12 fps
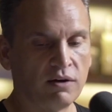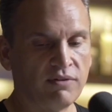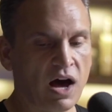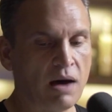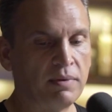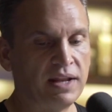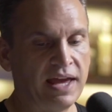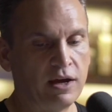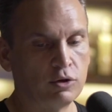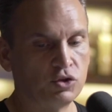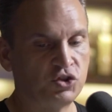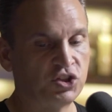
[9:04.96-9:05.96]
of
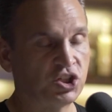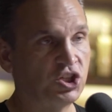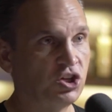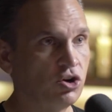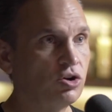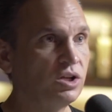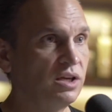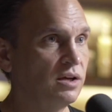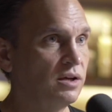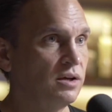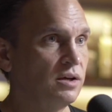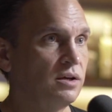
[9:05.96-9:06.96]
Amodeo's
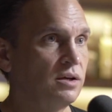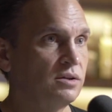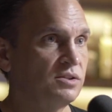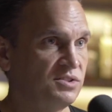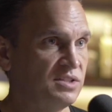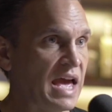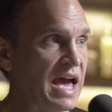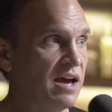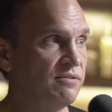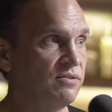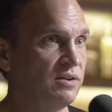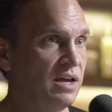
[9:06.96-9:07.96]
security
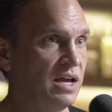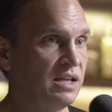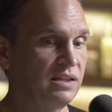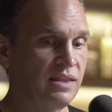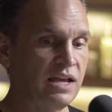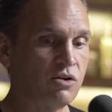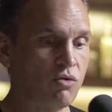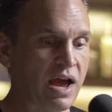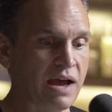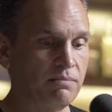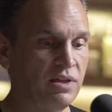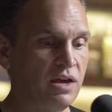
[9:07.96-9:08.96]
staff and they
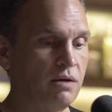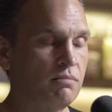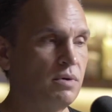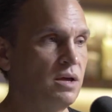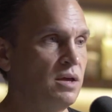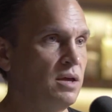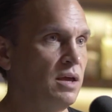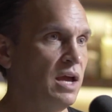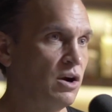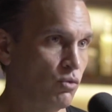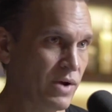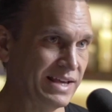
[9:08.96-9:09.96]
grab them
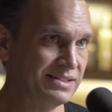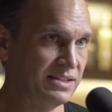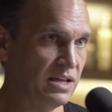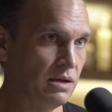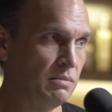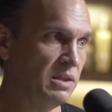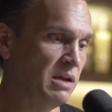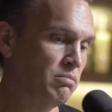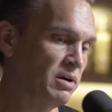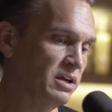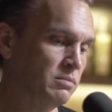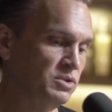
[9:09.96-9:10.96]
and arrest them and they
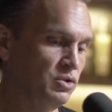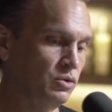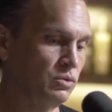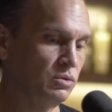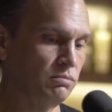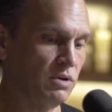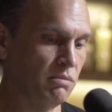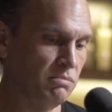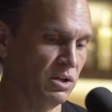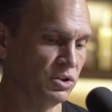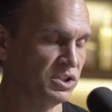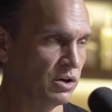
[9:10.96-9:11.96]
bring them to a
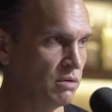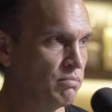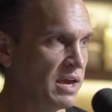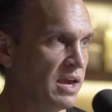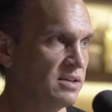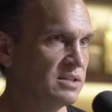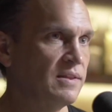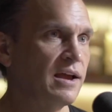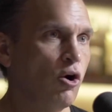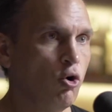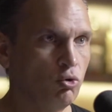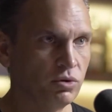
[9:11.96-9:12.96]
military base and
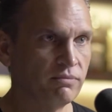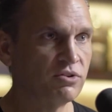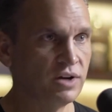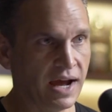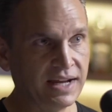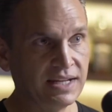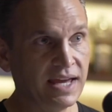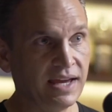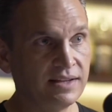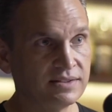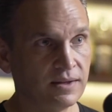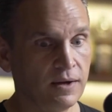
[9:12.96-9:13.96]
they hold them for nine
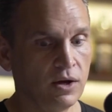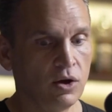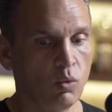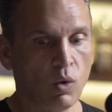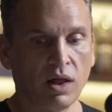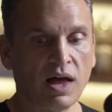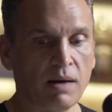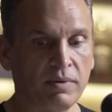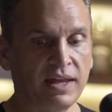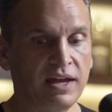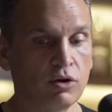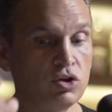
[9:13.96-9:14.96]
days while
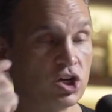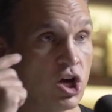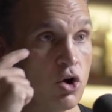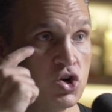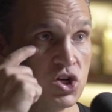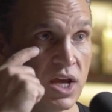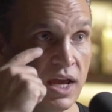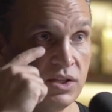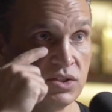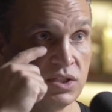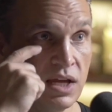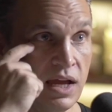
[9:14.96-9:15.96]
Amodeo
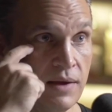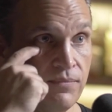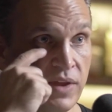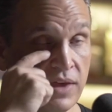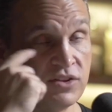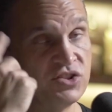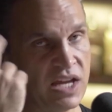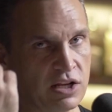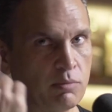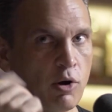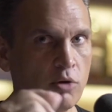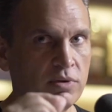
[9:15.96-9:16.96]
negotiates and the
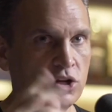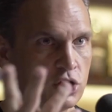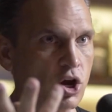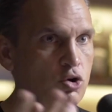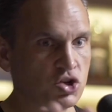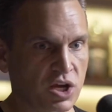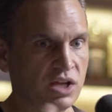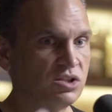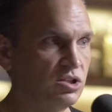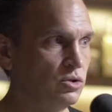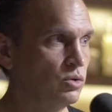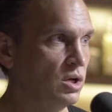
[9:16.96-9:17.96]
State Department
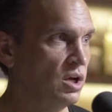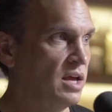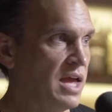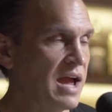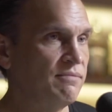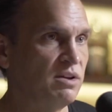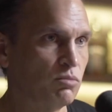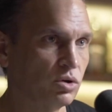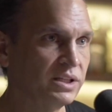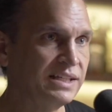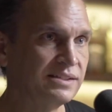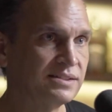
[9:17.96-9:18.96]
negotiate to have them
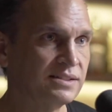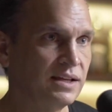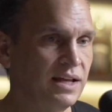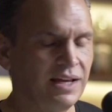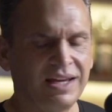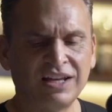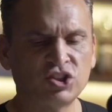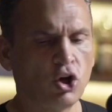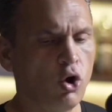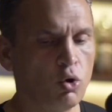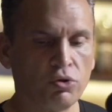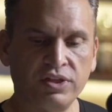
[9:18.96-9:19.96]
released. And
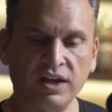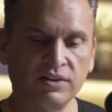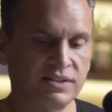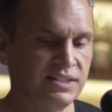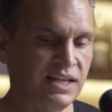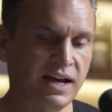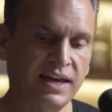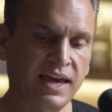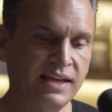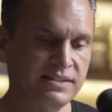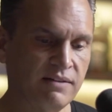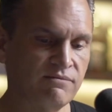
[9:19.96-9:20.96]
it's a whole thing. The
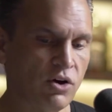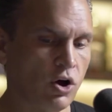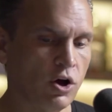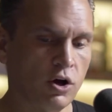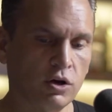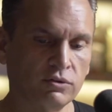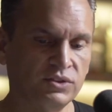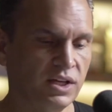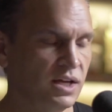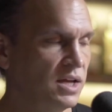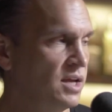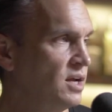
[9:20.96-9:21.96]
CIA's
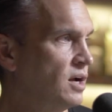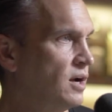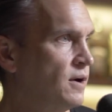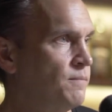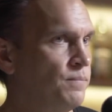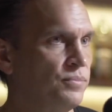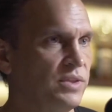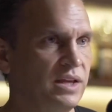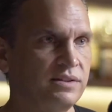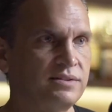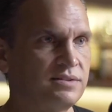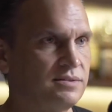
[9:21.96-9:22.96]
involved. Um,
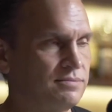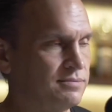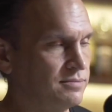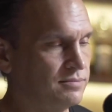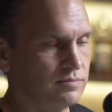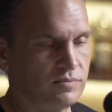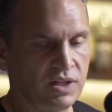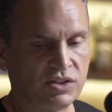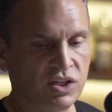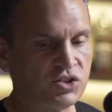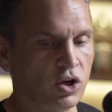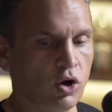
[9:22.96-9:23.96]
it's
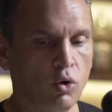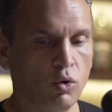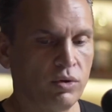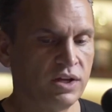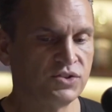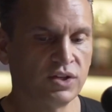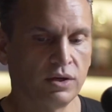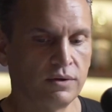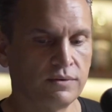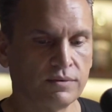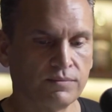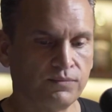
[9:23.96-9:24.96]
it's it's a whole it's
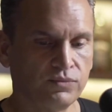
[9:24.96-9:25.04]
a